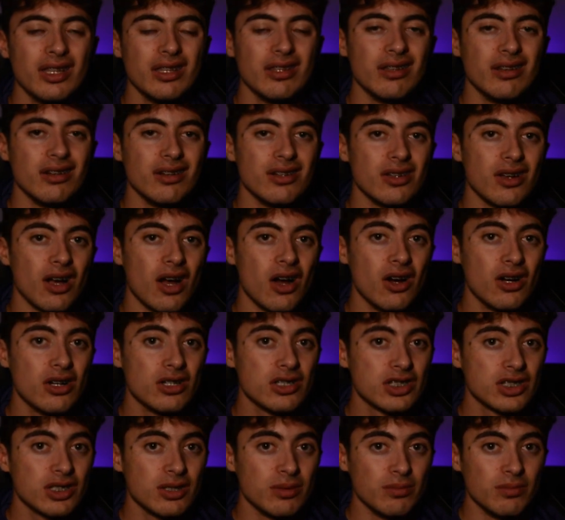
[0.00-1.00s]
There are
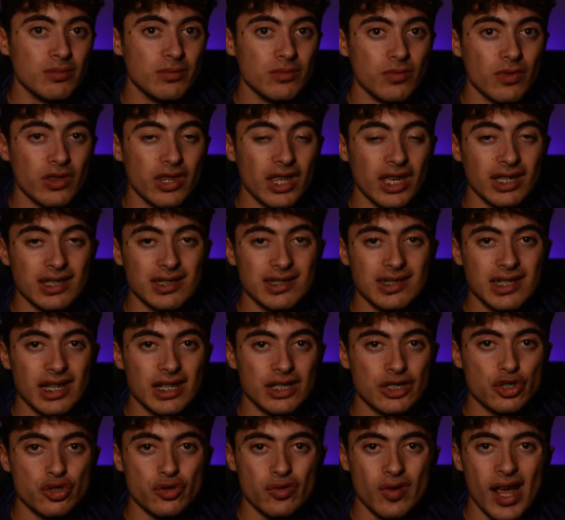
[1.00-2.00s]
some things
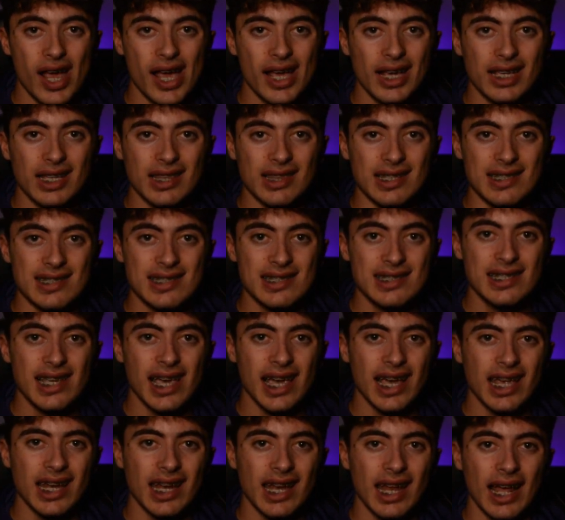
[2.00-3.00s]
that drag in the
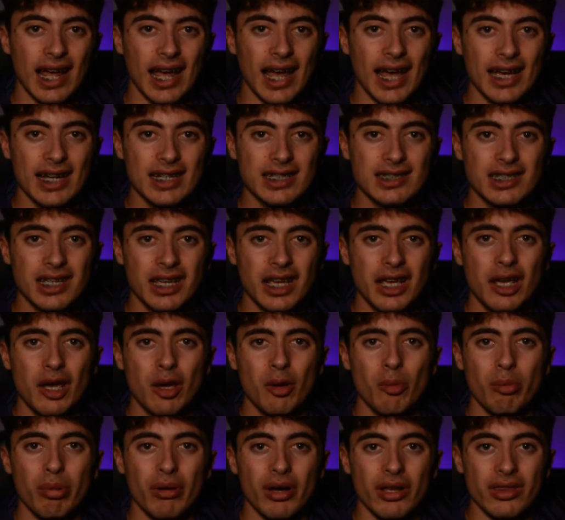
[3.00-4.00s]
second act,
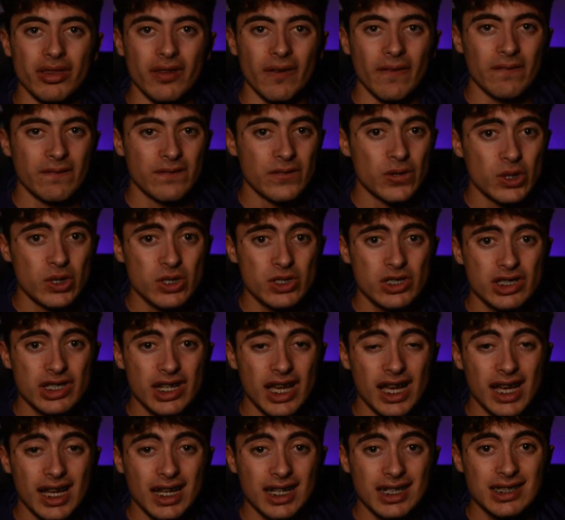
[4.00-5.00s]
but the first
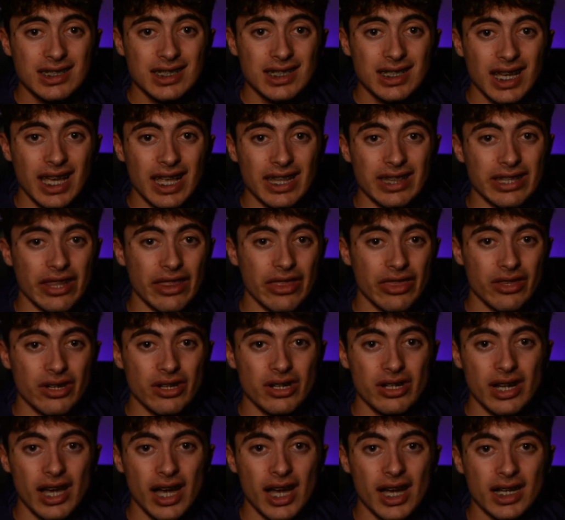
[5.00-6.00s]
act and the
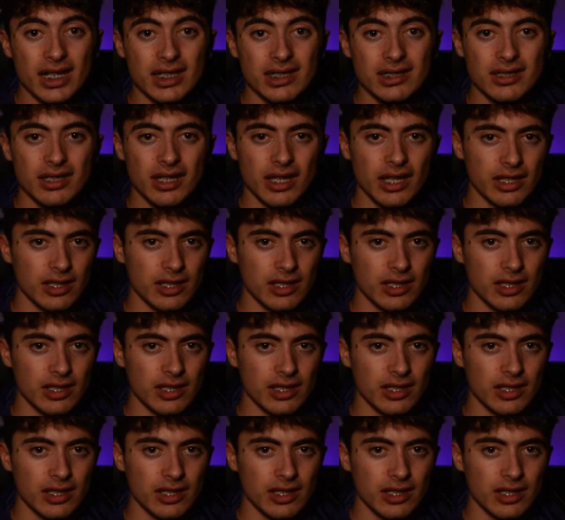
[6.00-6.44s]
third act,